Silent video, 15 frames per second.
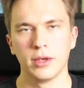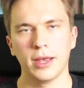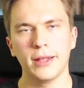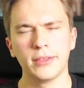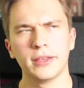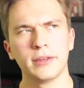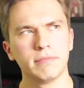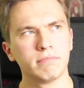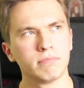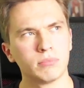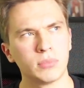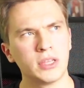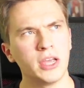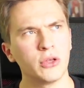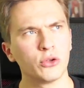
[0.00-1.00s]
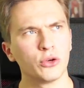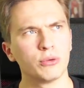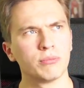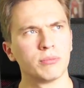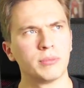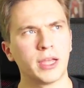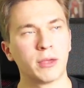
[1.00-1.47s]
And then the
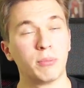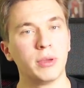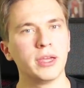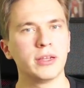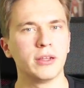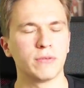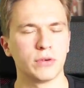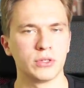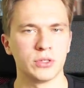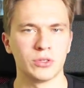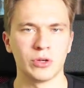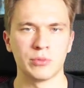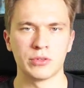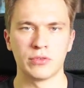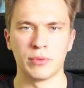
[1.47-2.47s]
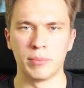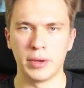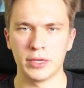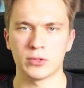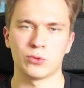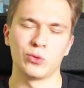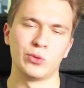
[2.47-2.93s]
other like big difference in terms of the
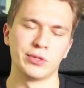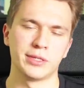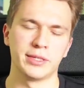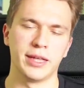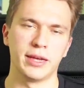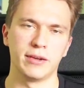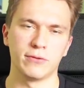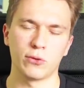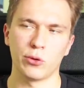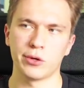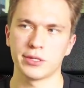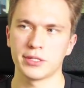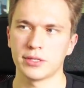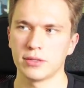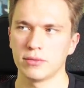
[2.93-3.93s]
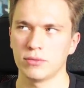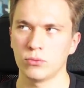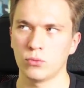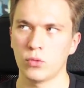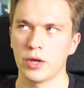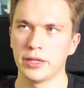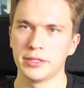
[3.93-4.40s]
base rules is that, of course,
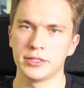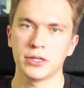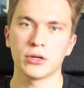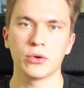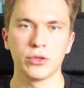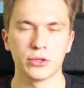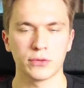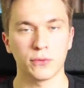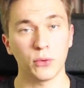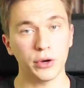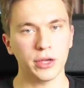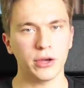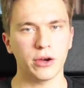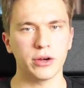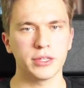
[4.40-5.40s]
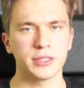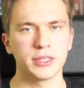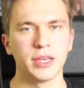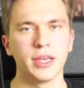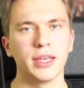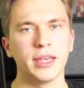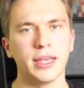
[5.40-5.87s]
while in Zero there's 40 cards,
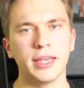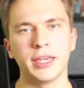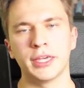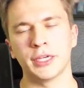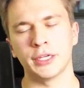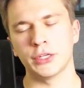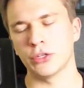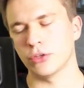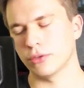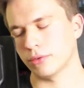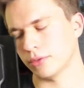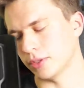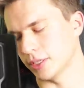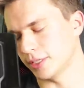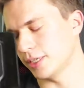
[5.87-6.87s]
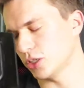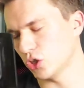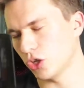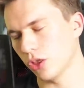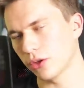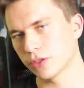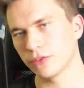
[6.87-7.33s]
in the
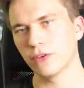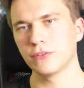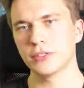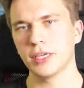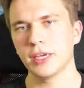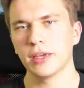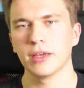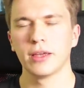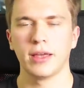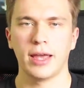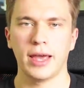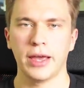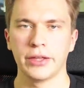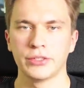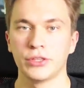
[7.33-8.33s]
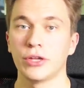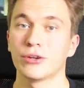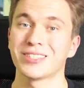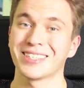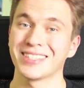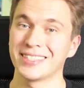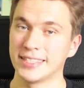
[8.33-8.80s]
TCG there's 50, and
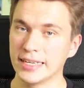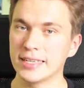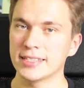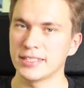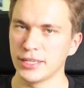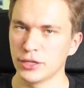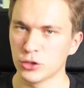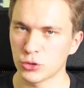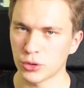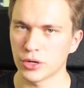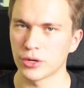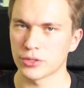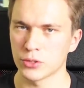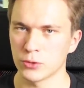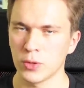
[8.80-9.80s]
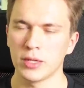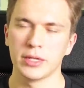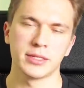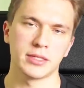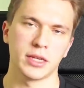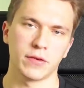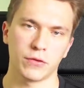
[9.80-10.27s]
there's 16 triggers as well,
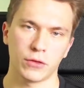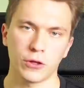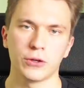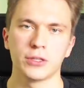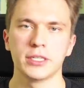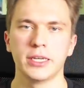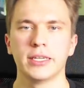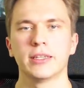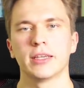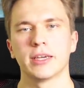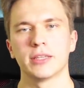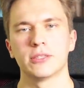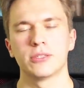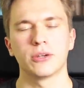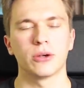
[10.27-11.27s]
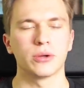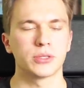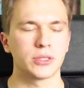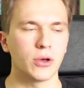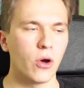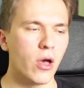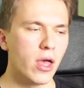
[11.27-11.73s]
instead of 13 like in Zero.
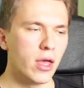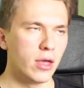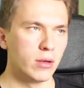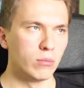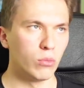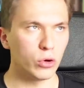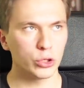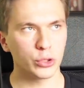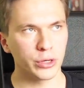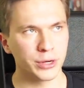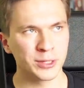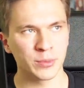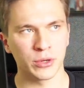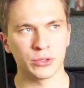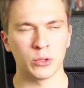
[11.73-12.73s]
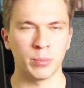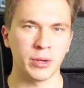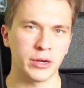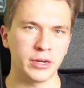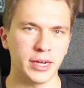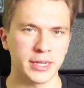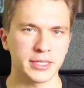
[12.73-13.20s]
So more triggers, but also
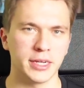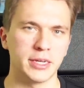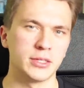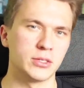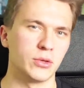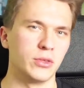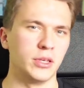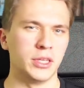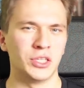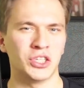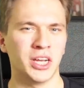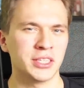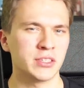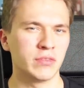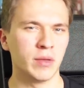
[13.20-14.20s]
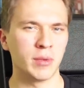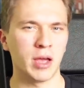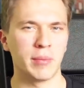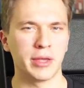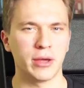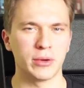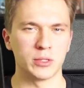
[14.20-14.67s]
bigger deck size, so the chance of them
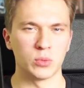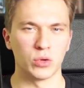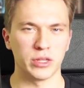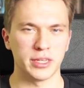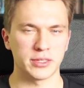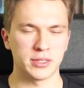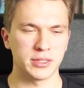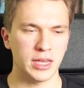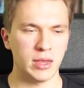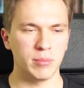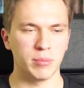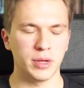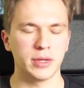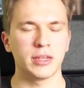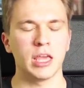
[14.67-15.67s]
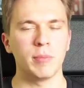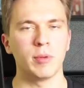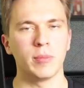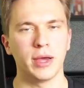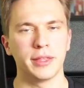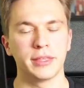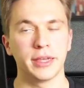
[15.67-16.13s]
coming out is more or less the same. But keep in
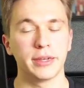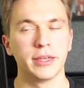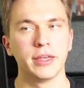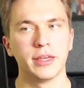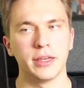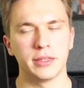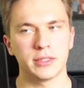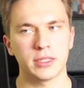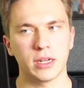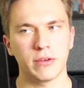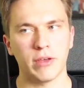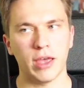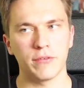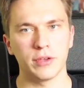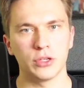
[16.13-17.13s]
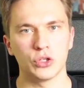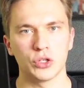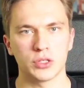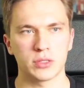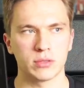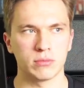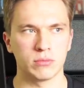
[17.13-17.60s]
mind that instead of having
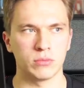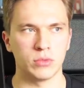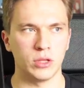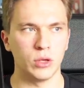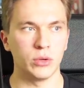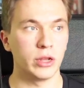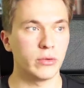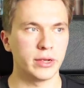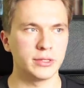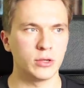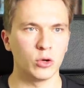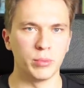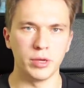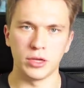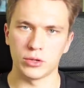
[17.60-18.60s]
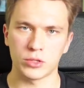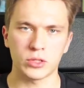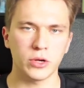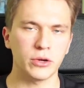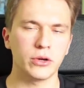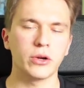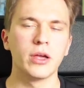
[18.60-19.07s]
just the only grade Zero being your
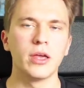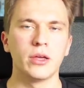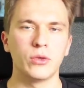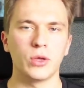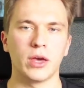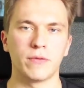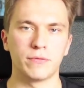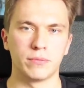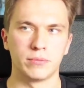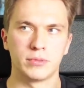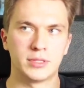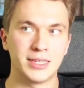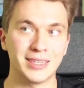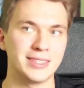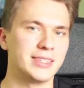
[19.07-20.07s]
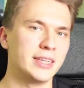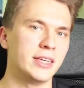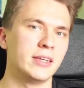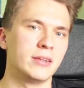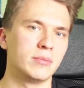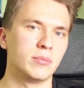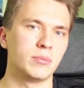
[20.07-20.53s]
starter, you have
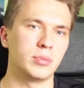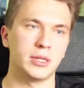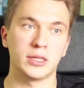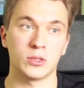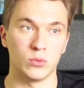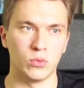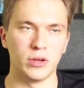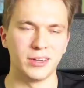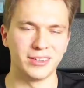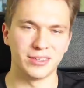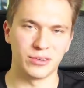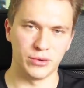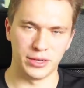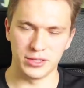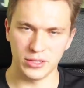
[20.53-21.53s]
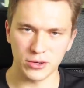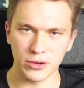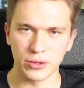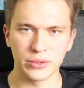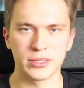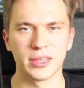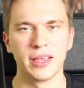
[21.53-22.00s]
16 plus 1 grade
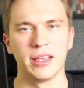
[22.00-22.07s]
Zeros,